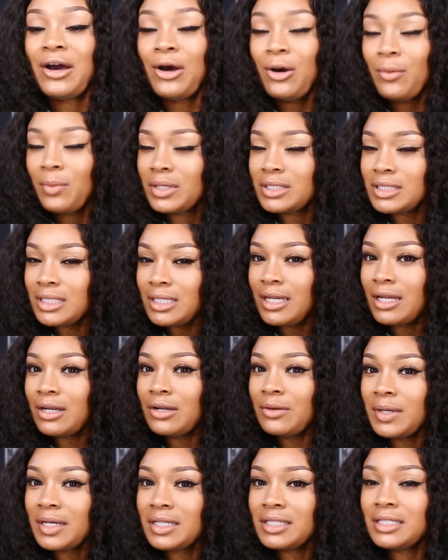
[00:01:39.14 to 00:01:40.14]
I hope I said that
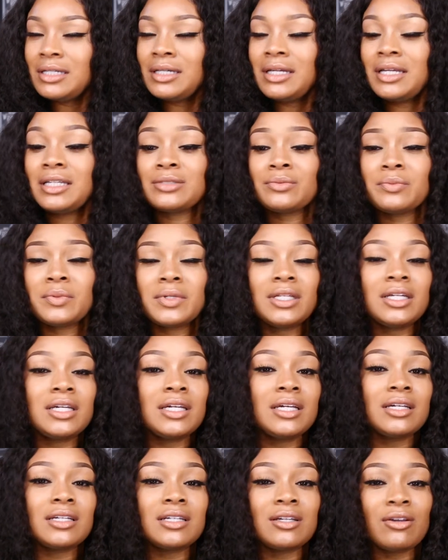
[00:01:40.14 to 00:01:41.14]
correctly. It's
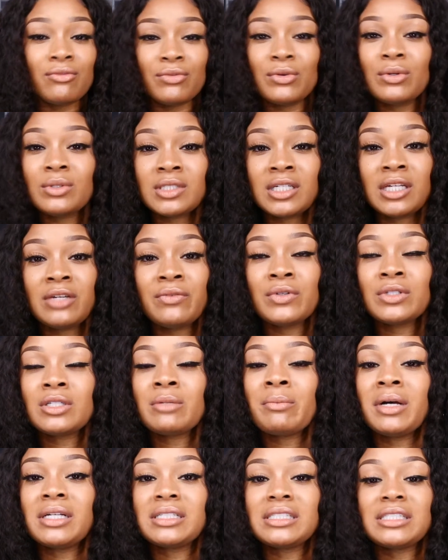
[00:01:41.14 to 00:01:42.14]
really confusing even to
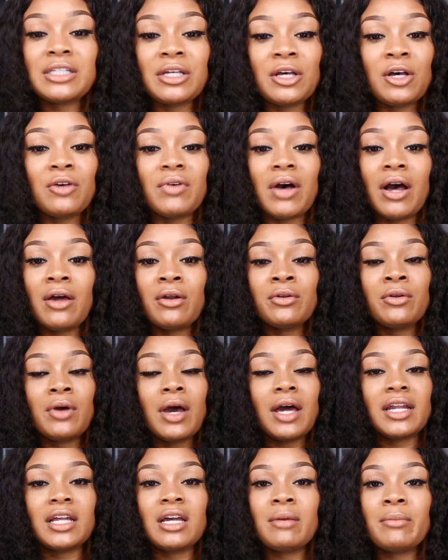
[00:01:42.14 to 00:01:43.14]
myself. I don't know
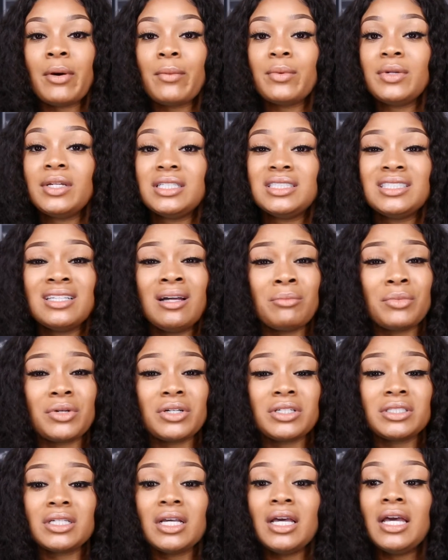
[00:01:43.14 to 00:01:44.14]
how they come up with these
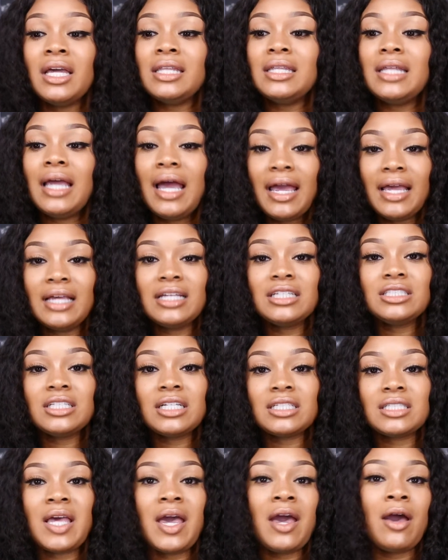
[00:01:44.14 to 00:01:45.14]
numbers. That is
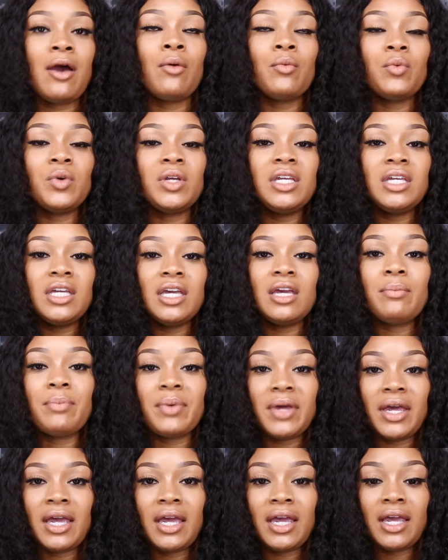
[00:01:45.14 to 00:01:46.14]
just how we get
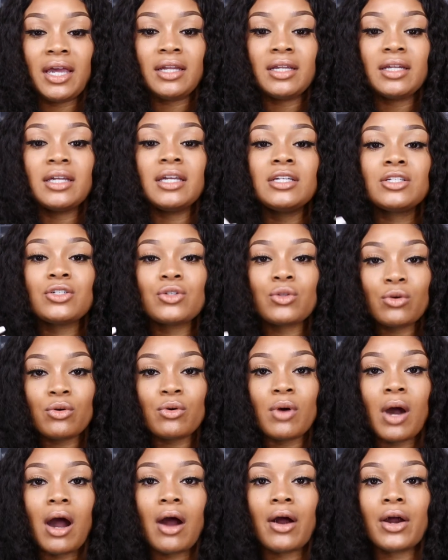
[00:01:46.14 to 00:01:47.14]
paid is
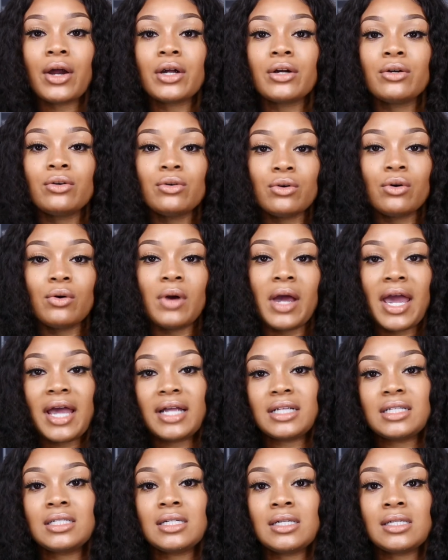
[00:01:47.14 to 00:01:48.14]
through our Google
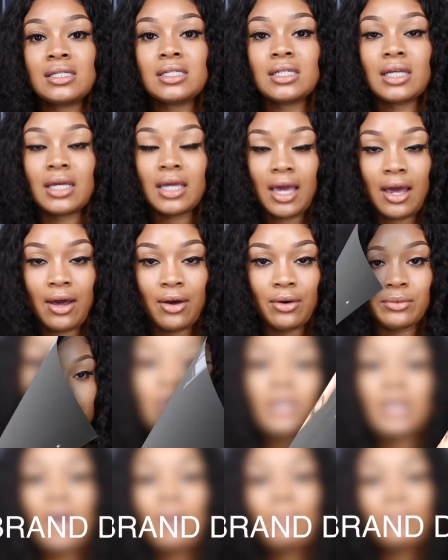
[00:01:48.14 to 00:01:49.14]
AdSense
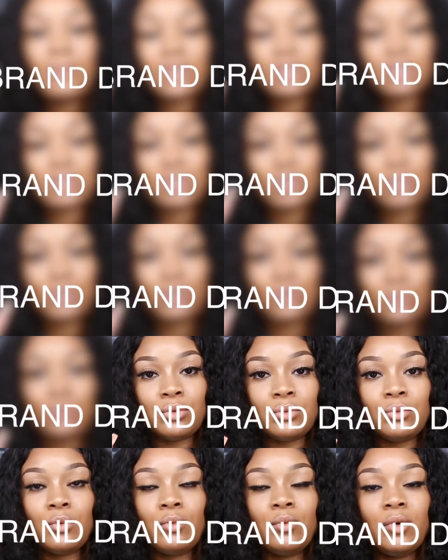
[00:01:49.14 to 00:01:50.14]
account. Number
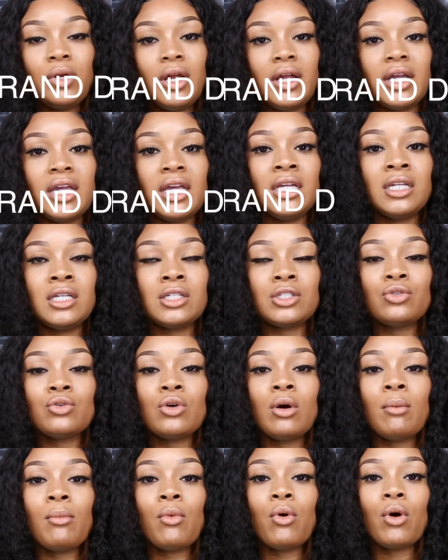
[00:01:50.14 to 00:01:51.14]
two, we're getting
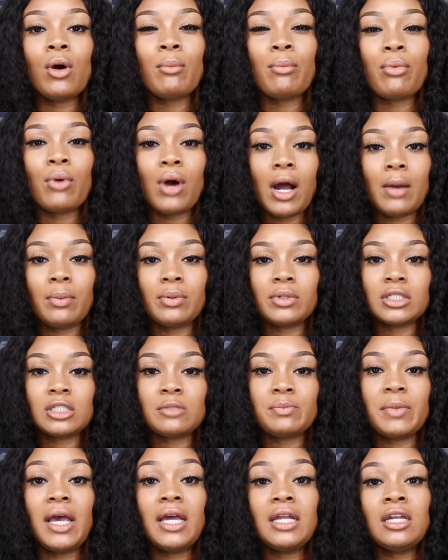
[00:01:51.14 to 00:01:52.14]
to a more broad
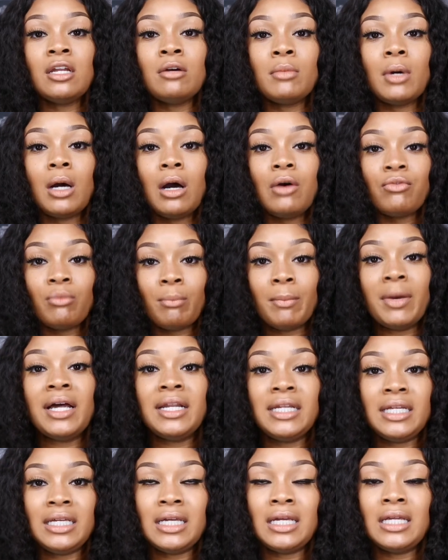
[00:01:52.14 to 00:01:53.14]
perspective of
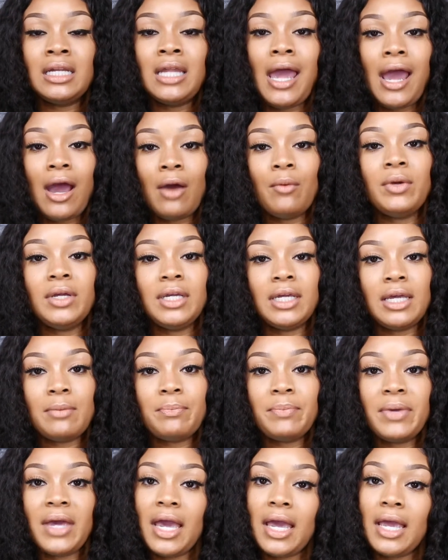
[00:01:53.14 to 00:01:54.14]
money and how we
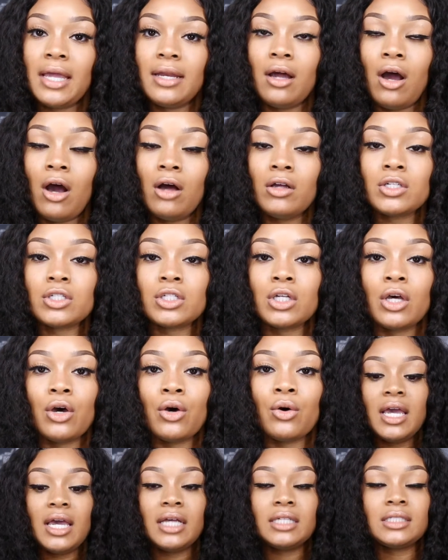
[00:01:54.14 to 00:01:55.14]
get paid
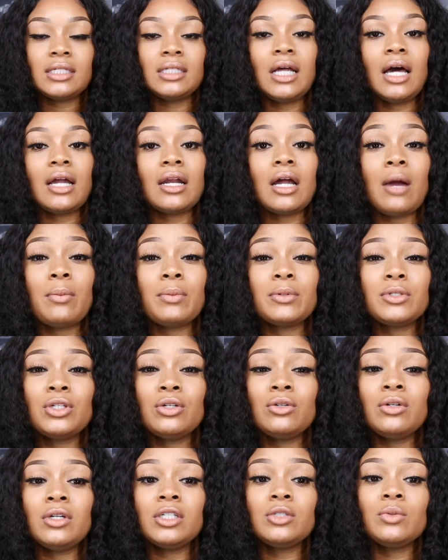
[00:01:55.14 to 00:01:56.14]
also. There's a lot of
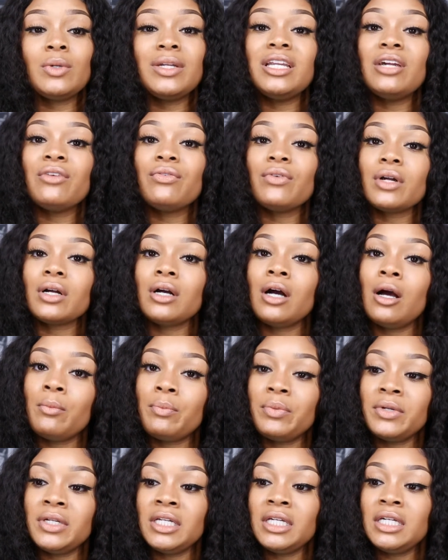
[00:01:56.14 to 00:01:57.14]
opportunities with different
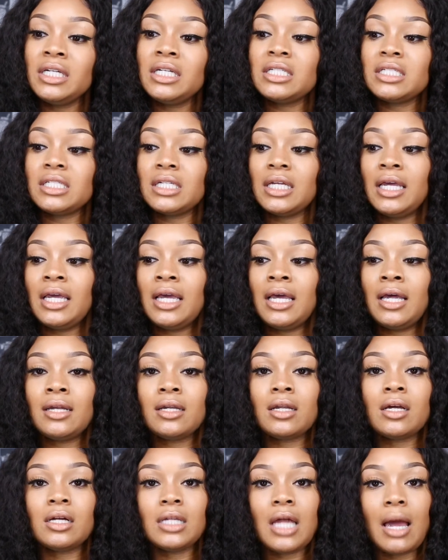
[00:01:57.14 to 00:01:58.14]
companies
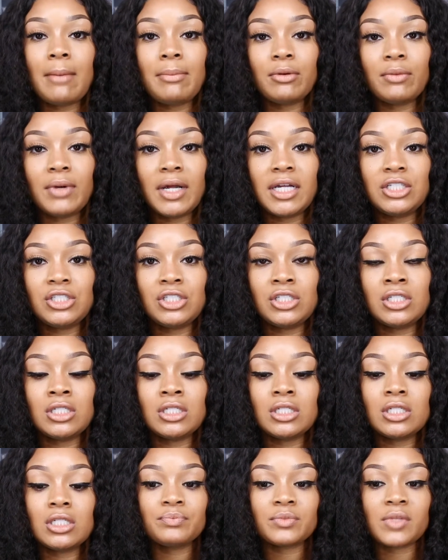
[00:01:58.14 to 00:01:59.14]
and
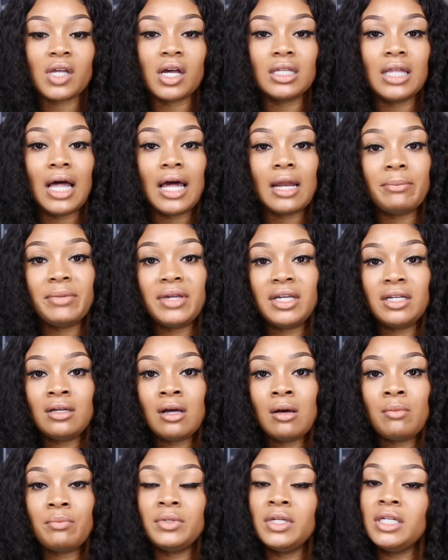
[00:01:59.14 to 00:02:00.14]
collaborations, a lot of big
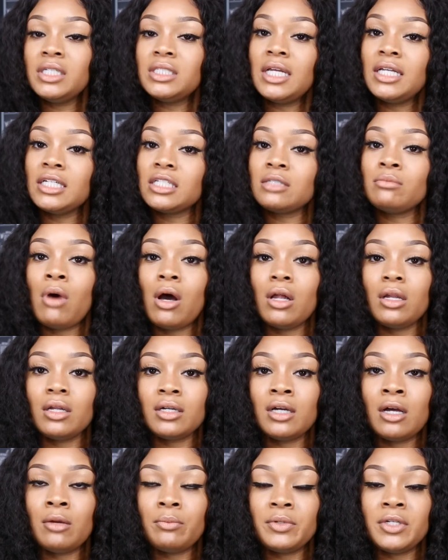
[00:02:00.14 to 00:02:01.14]
companies and smaller
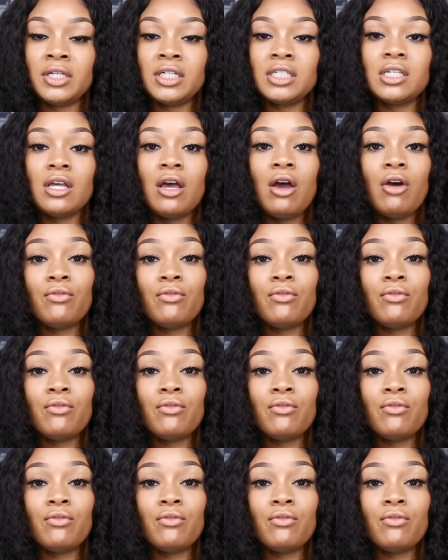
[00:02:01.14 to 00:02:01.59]
companies.